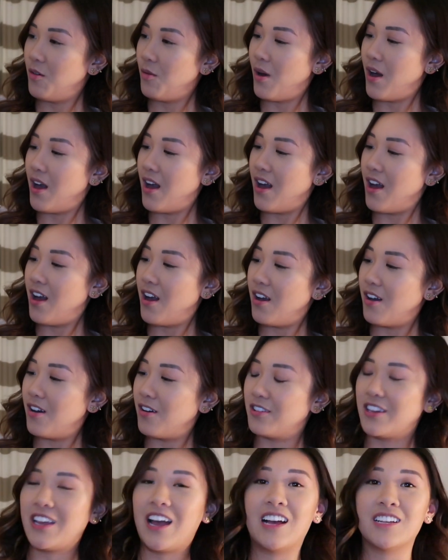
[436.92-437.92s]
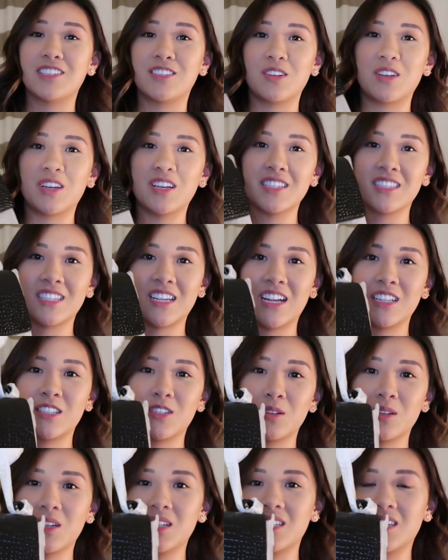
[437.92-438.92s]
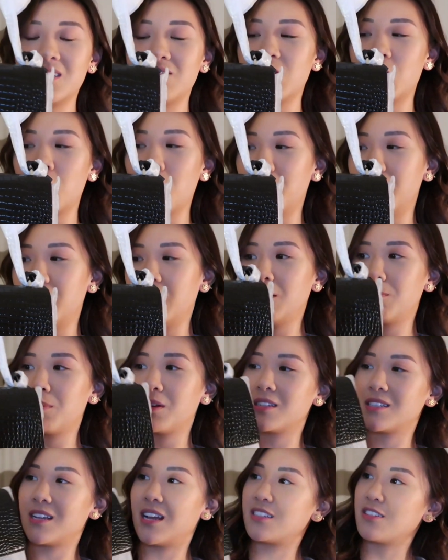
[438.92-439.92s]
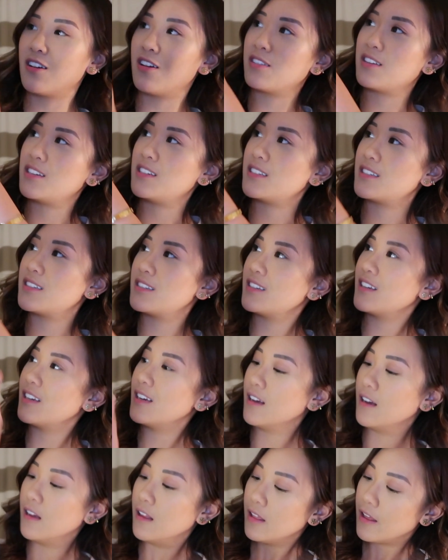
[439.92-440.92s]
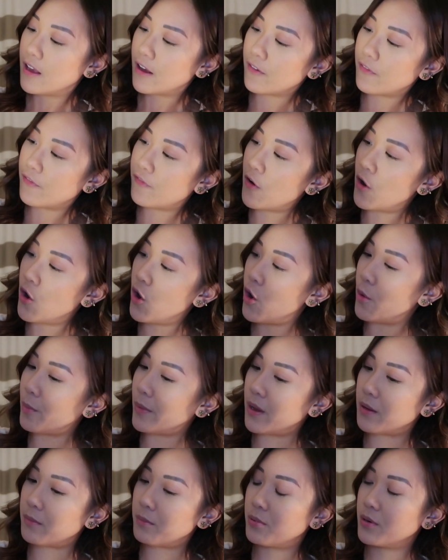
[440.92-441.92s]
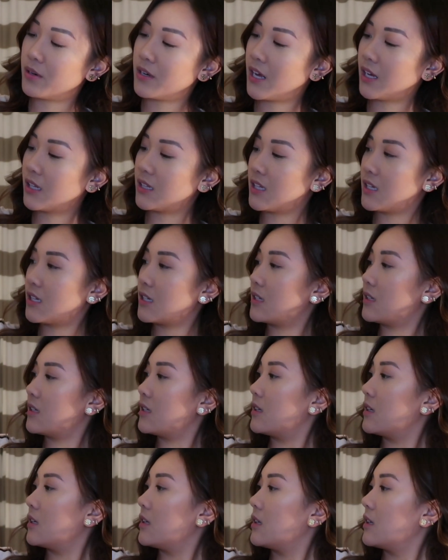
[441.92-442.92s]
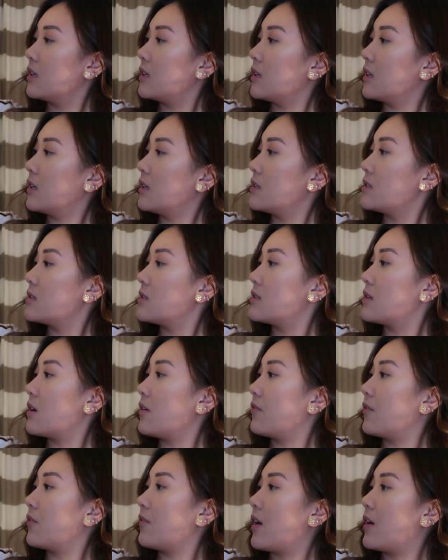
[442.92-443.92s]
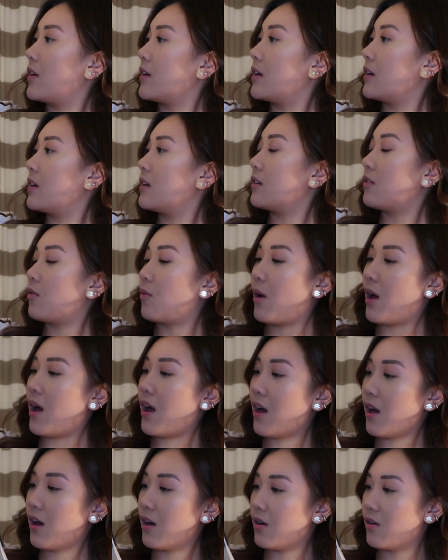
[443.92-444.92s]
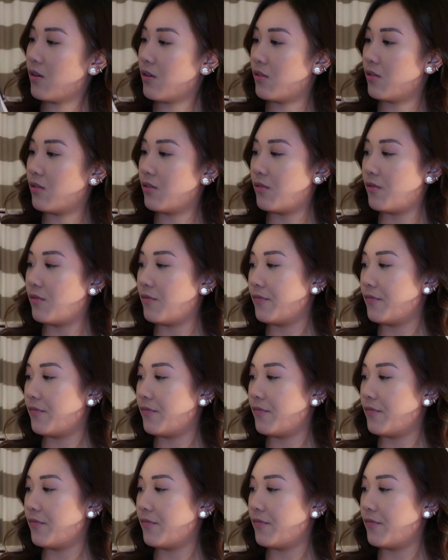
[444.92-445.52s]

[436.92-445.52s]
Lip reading: Wow. Yeah, so you can see I totally didn't even open it yet because it has all these like foam and protecting stuff around it. Wow.